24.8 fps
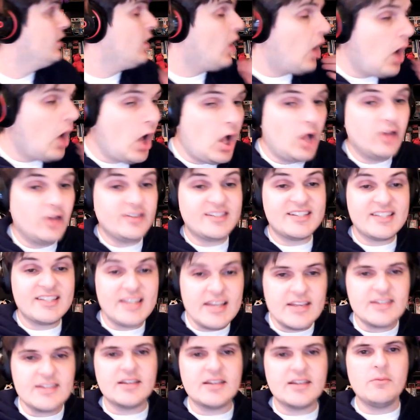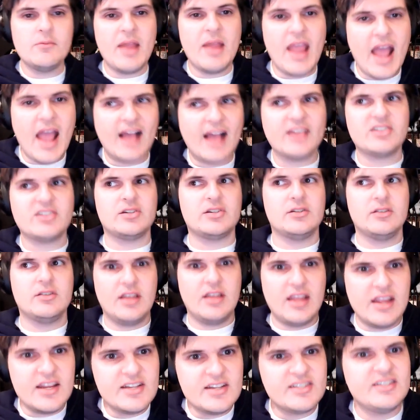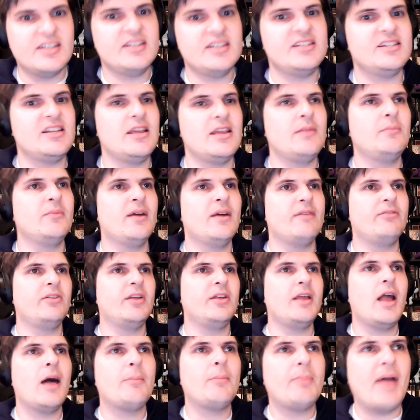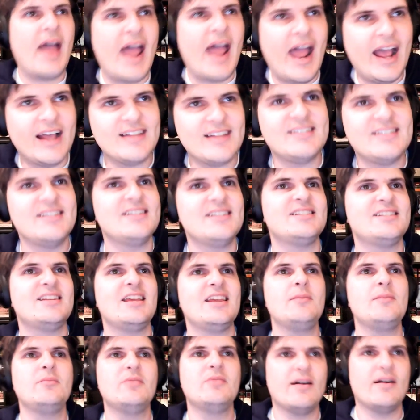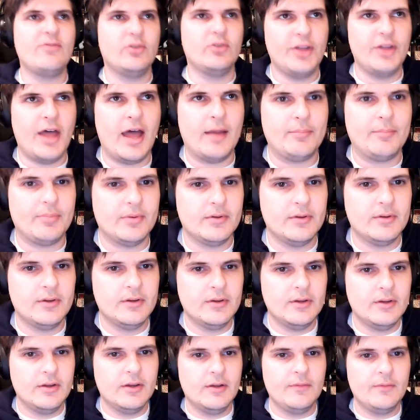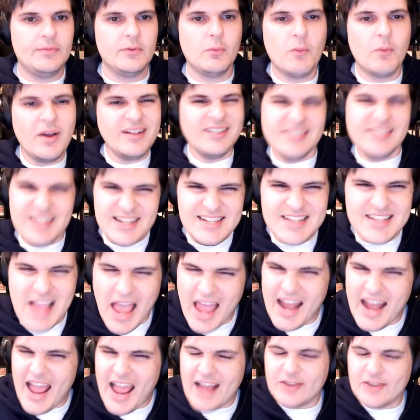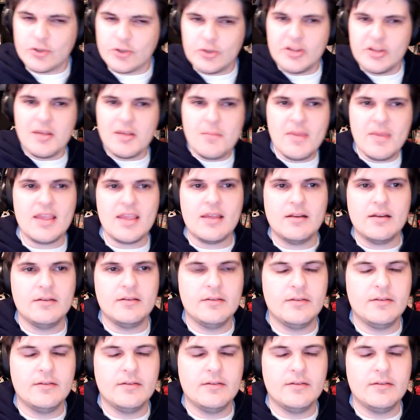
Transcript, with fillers: all season, we asked, is this team leveling up? Has this team leveled up? What does that actually mean?